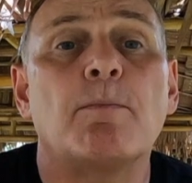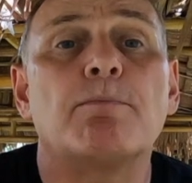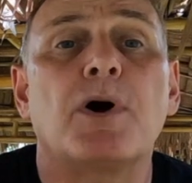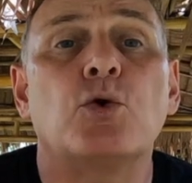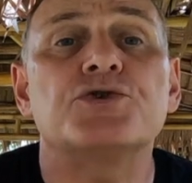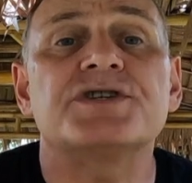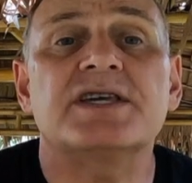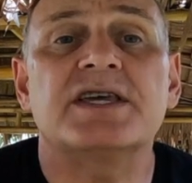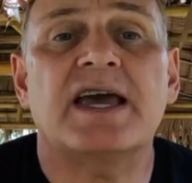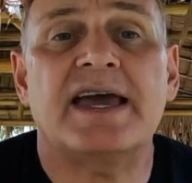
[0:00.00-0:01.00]
a
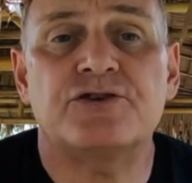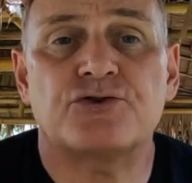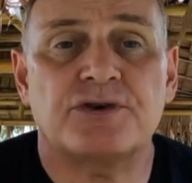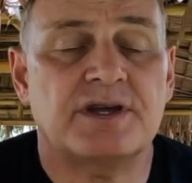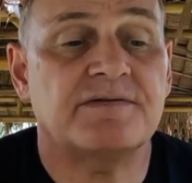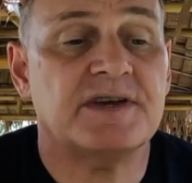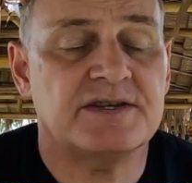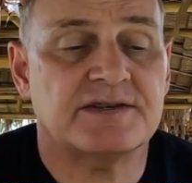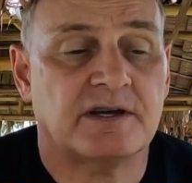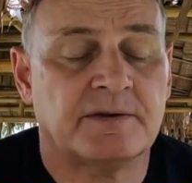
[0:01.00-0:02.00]
multi-entry
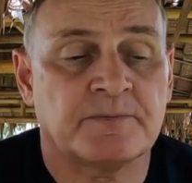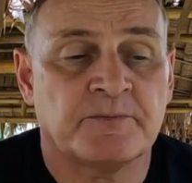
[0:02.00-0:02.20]
visa